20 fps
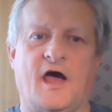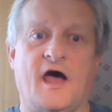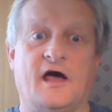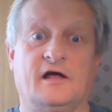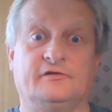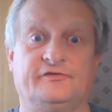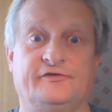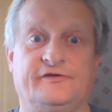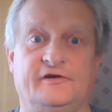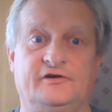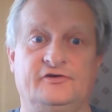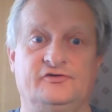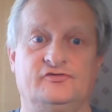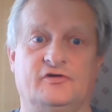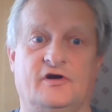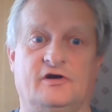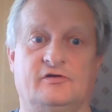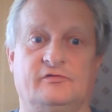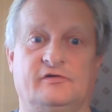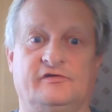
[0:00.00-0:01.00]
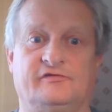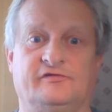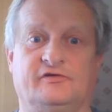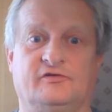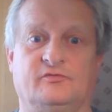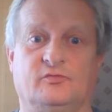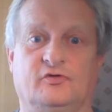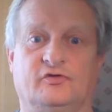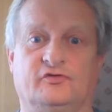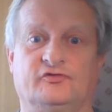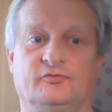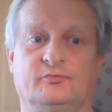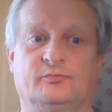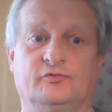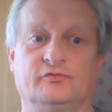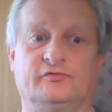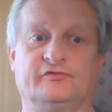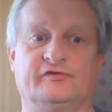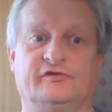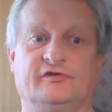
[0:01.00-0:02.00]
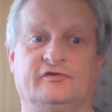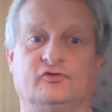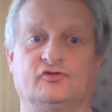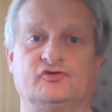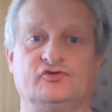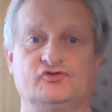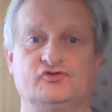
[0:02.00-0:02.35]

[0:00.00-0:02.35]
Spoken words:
I'll tell you how easy it was to post these on